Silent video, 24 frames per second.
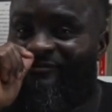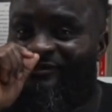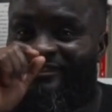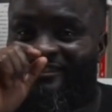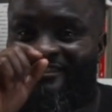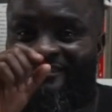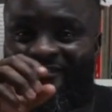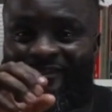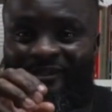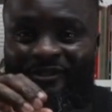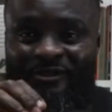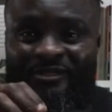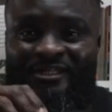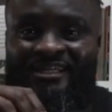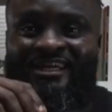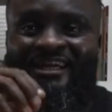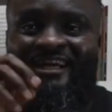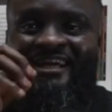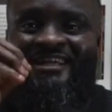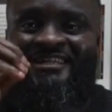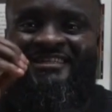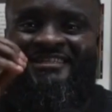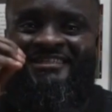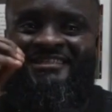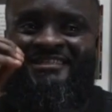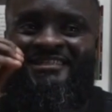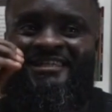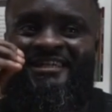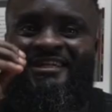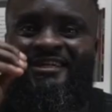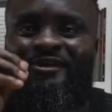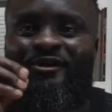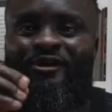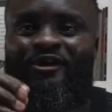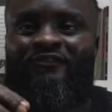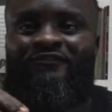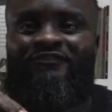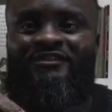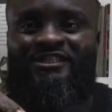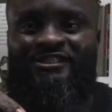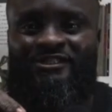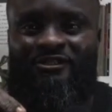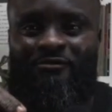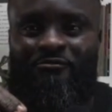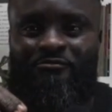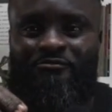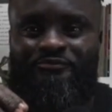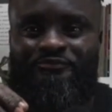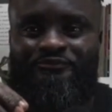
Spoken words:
done this a lot. Sit in a coffee shop